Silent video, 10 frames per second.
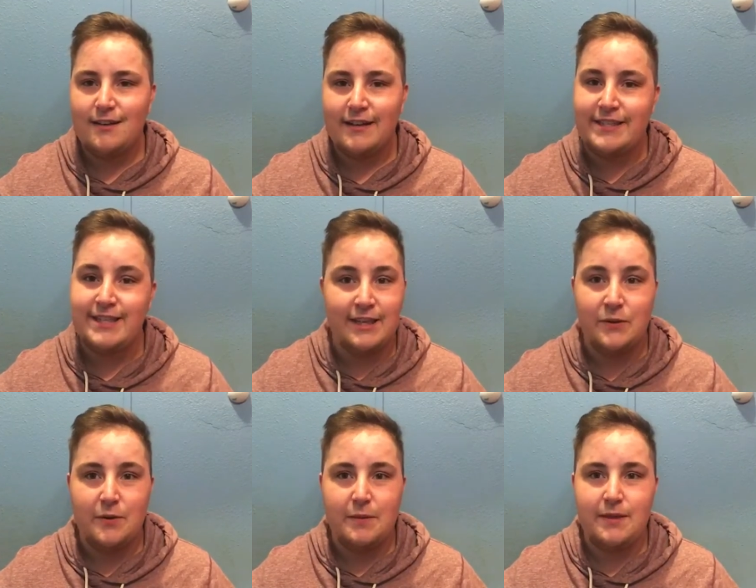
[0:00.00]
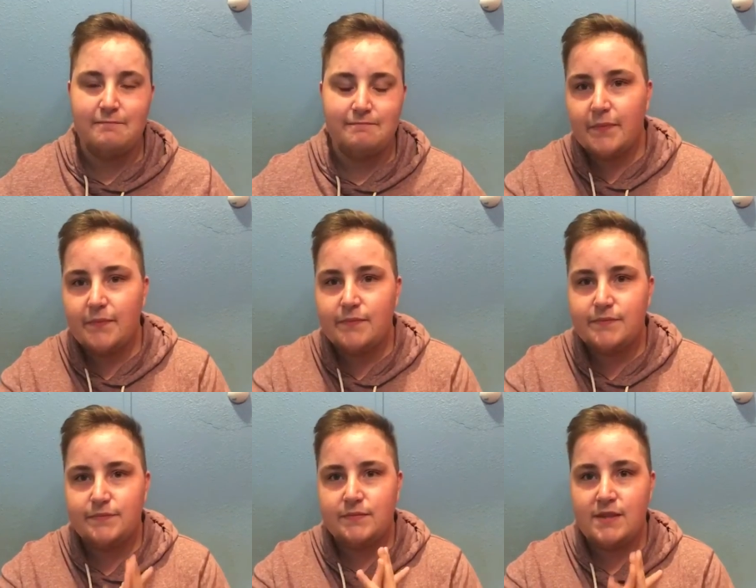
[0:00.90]
Latina woman.
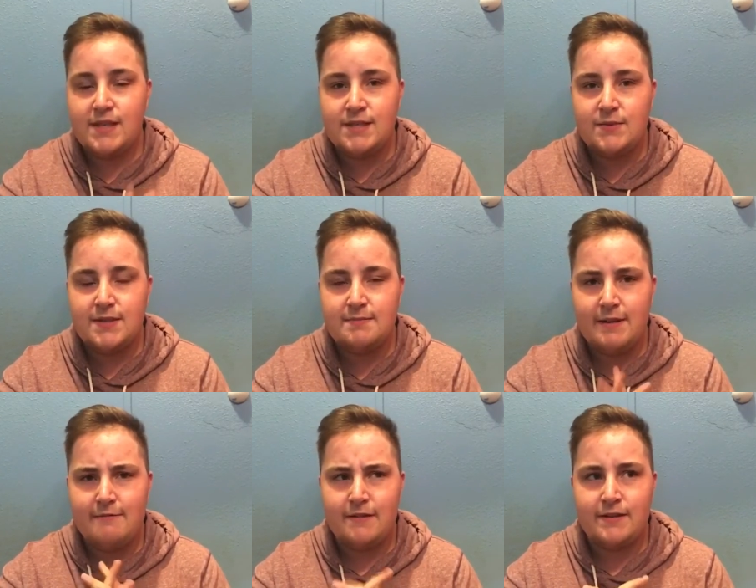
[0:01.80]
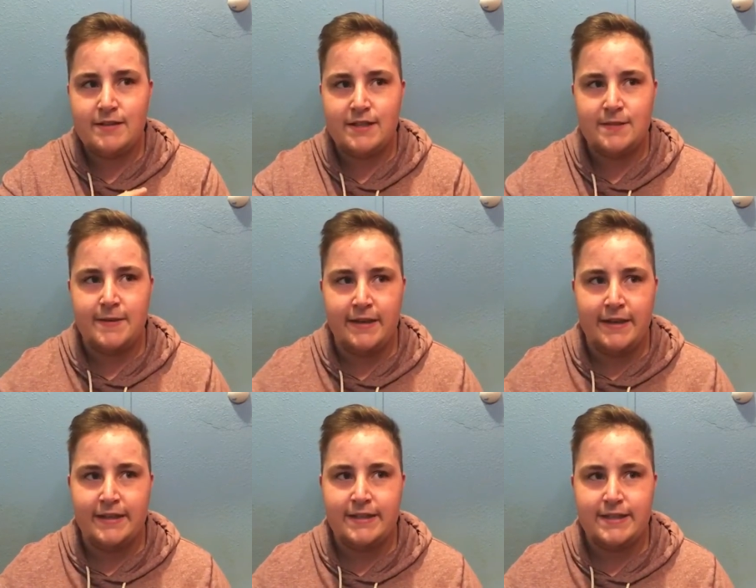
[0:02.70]
This was my first
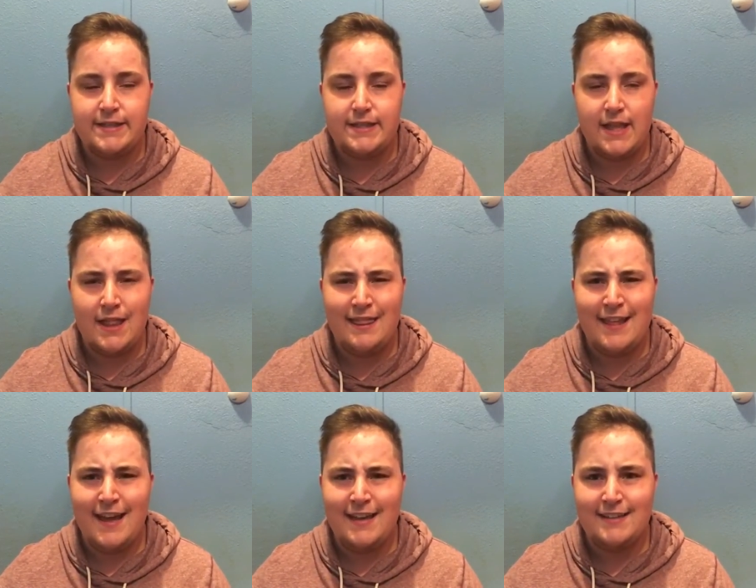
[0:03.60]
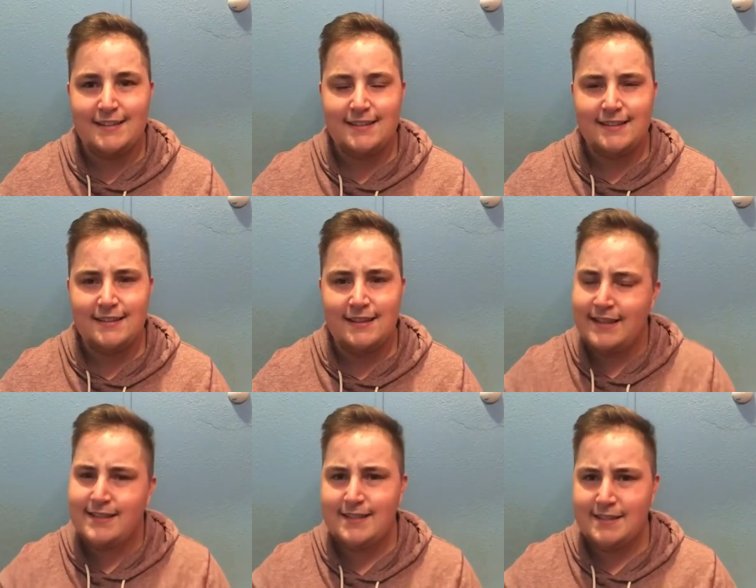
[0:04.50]
experience that
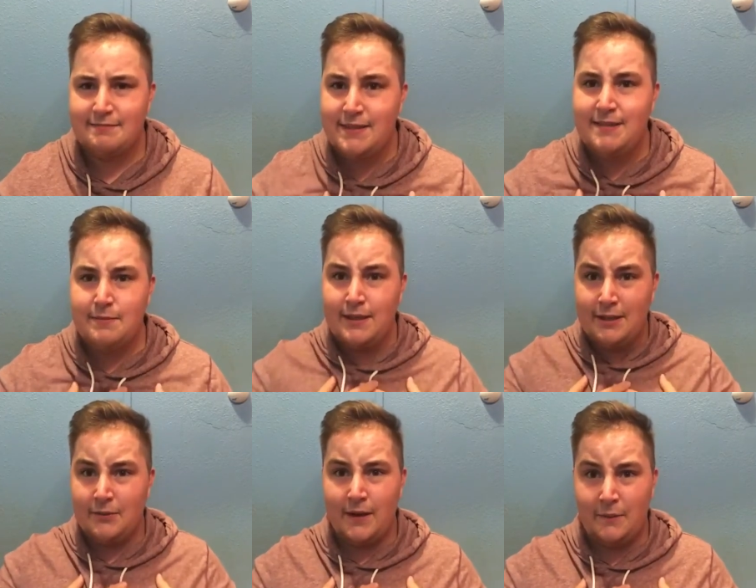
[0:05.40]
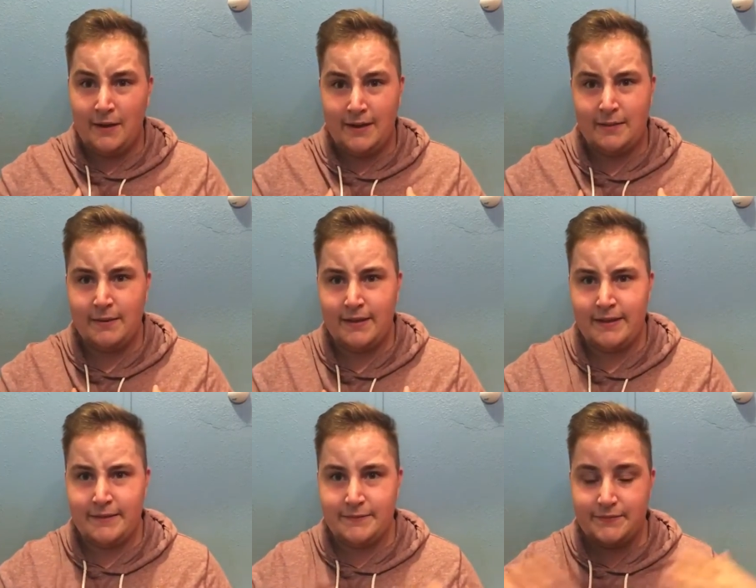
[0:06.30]
this me being who I wanted to
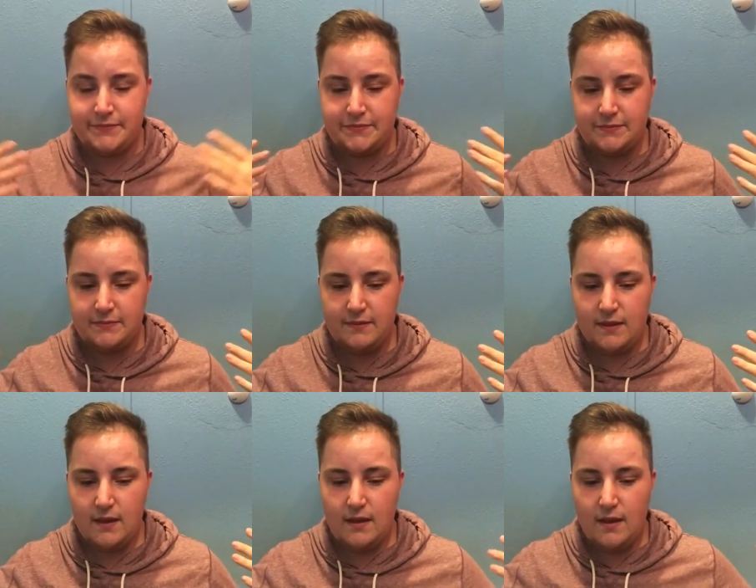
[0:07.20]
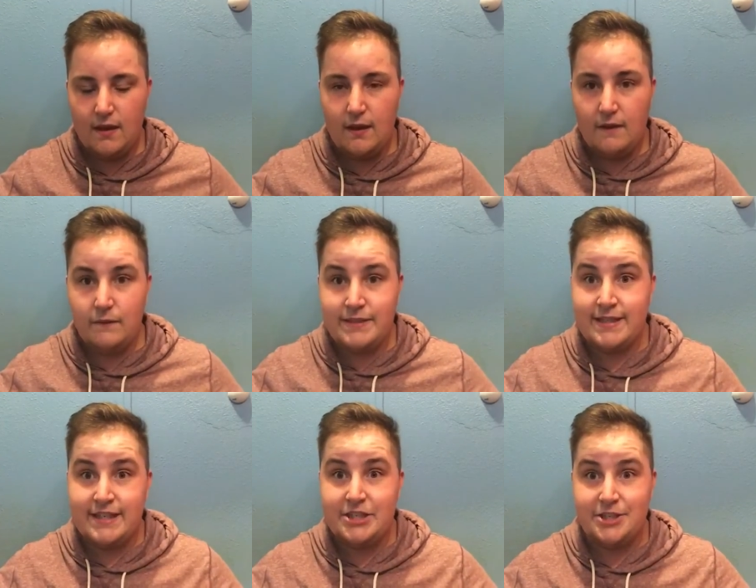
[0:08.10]
be was
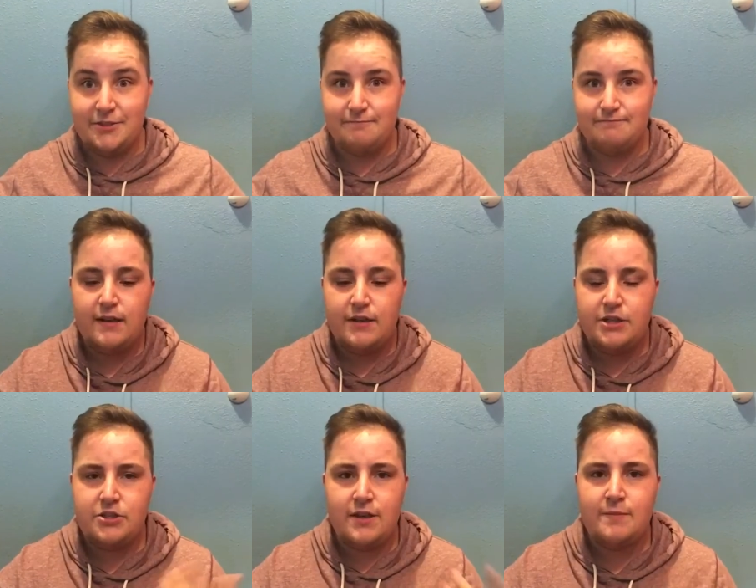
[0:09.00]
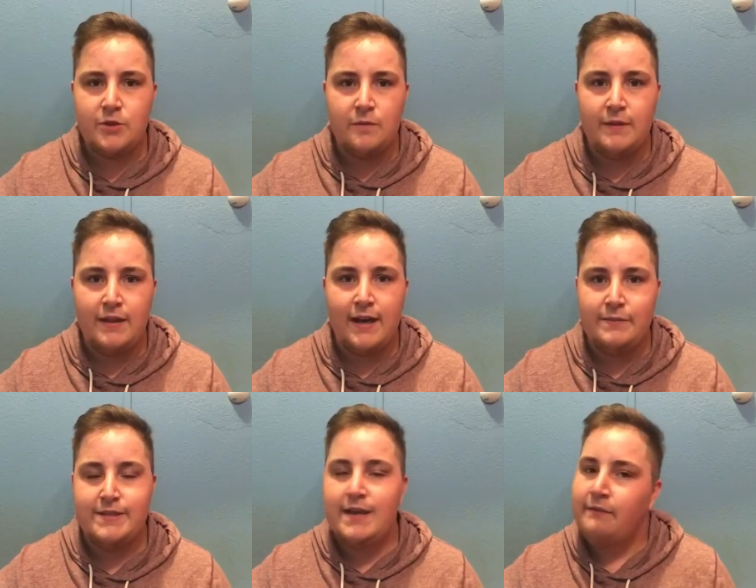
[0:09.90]
an issue. She straight up told me that I
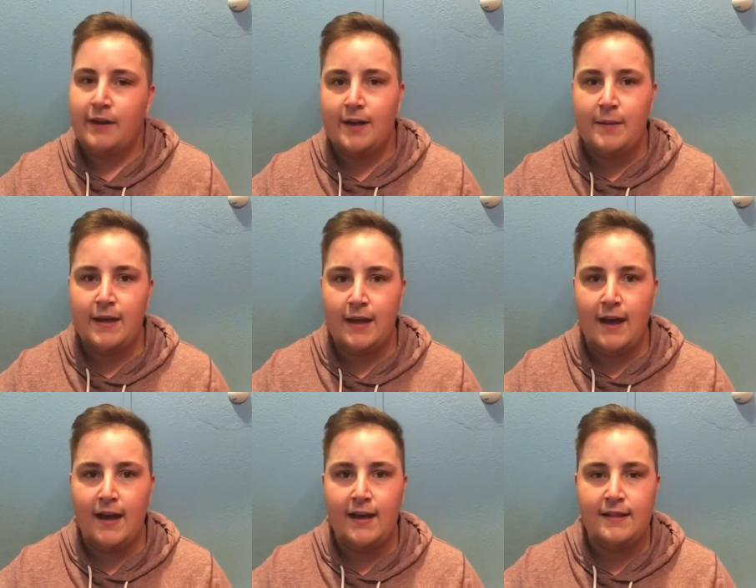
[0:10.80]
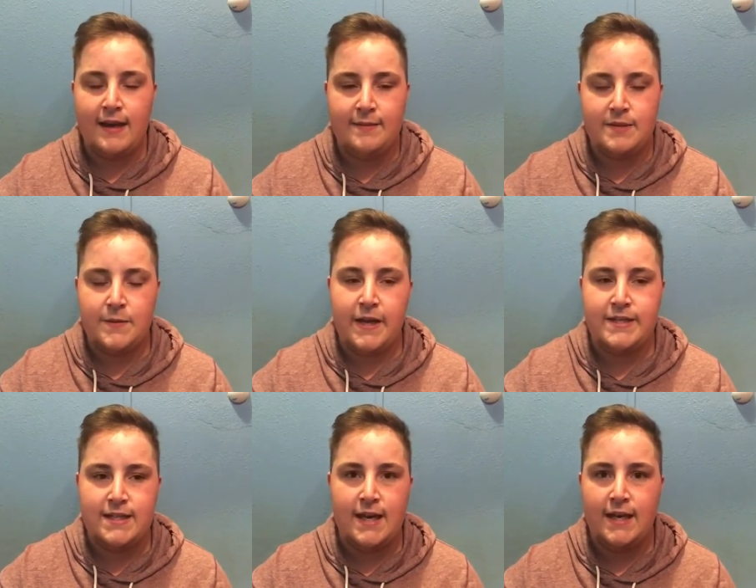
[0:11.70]
was never going to be a guy, and that I'm
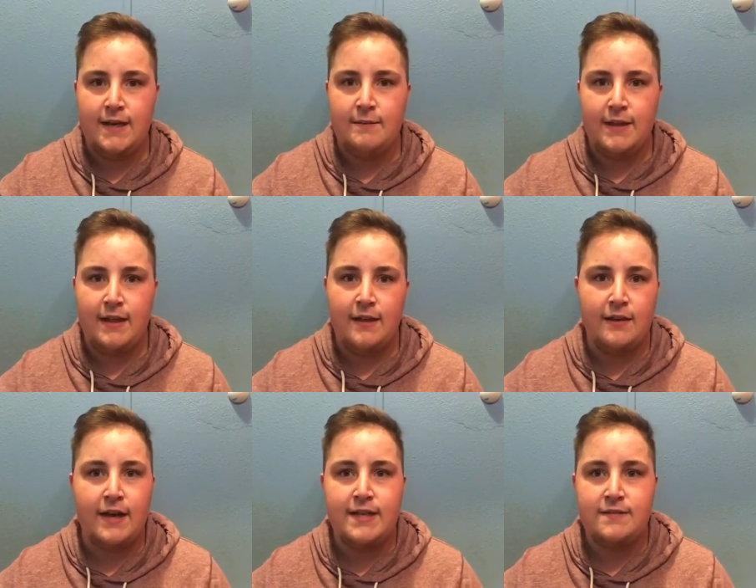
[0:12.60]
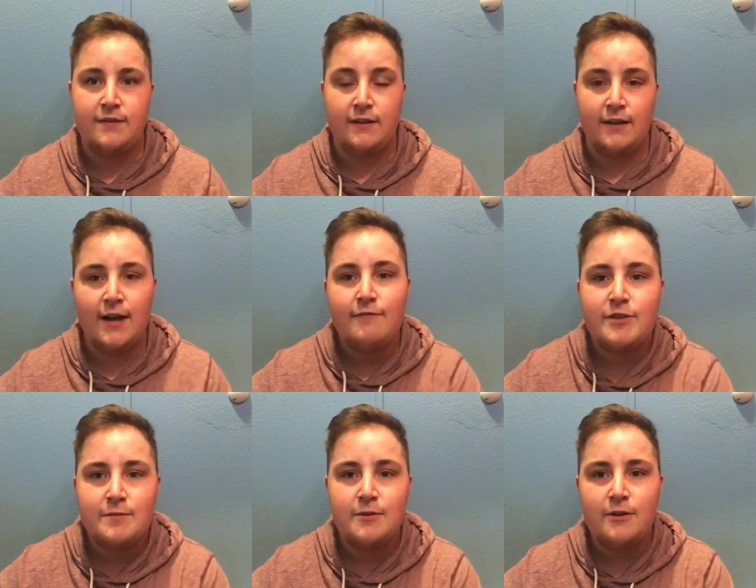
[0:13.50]
surprised that I didn't make the other guys feel
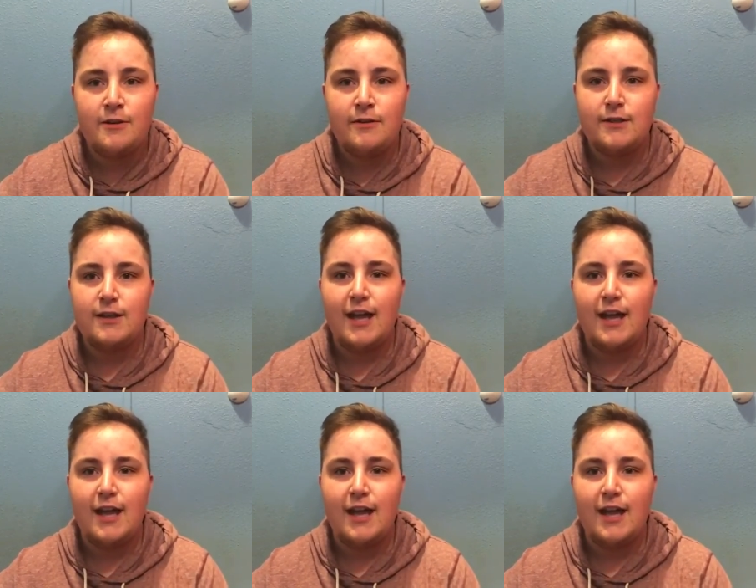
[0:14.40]
uncomfortable,